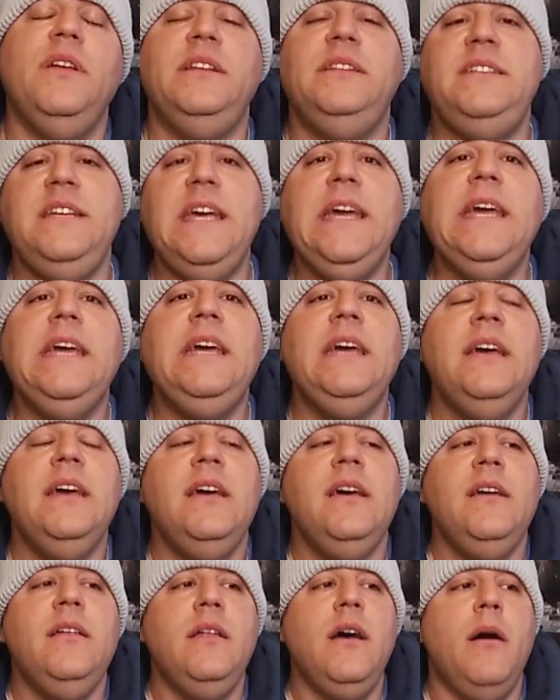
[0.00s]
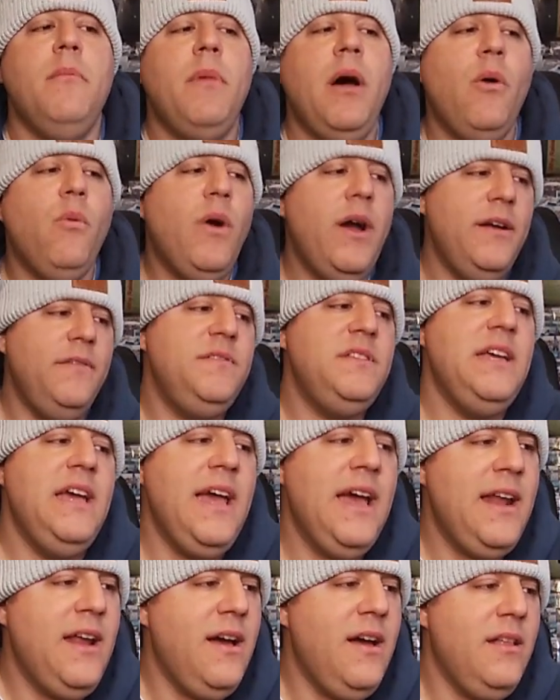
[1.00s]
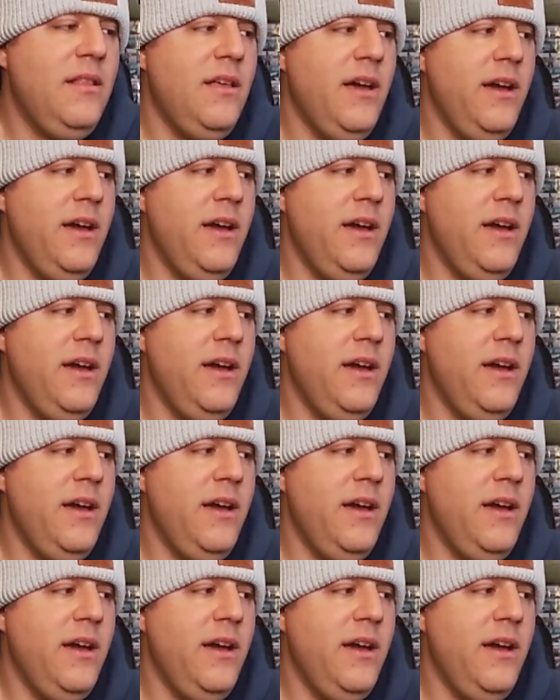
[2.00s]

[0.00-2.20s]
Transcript: that my wife Deanna,